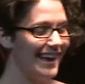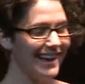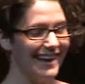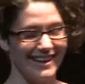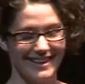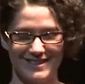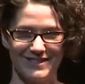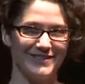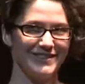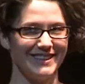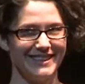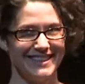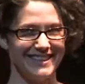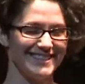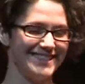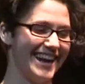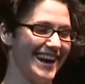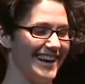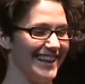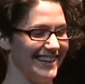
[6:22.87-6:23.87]
It's really
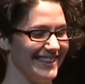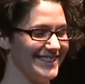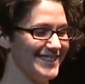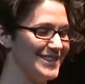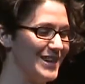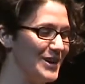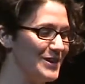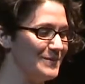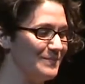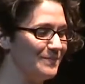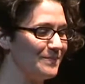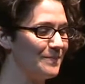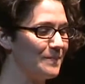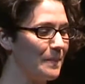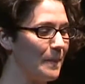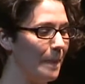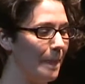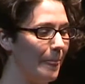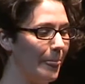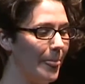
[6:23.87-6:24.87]
exciting. So
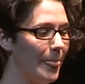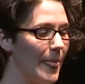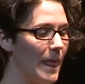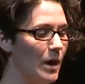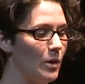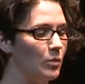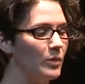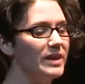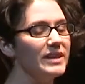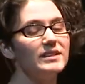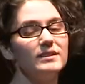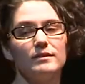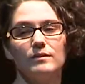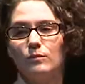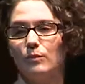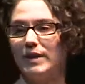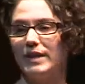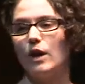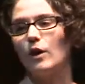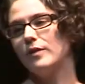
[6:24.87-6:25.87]
we
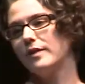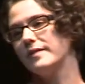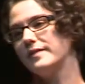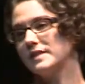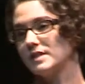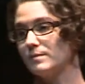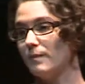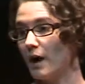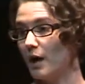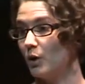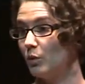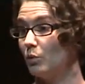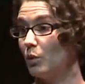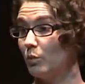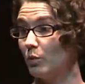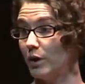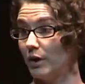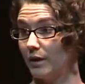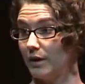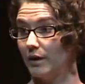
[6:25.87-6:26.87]
know that this model will
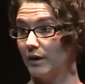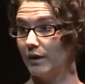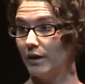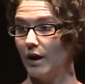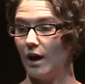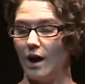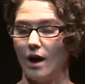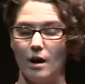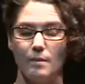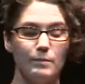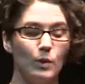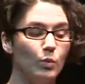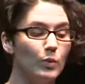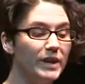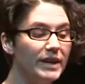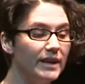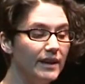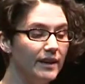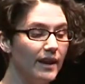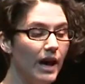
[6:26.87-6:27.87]
work, but we
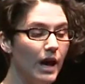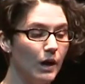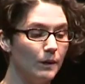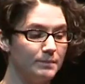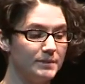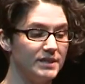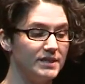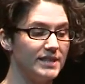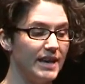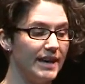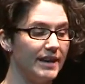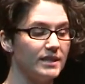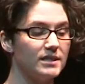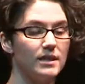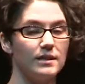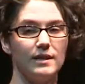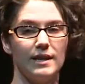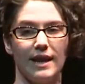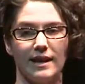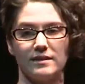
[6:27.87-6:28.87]
need help to take it to
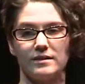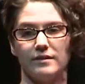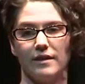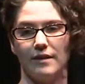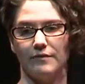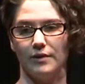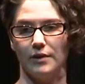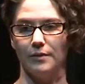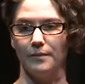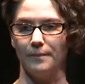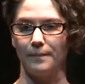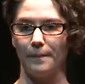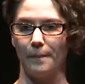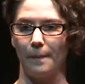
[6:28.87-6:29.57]
the next level.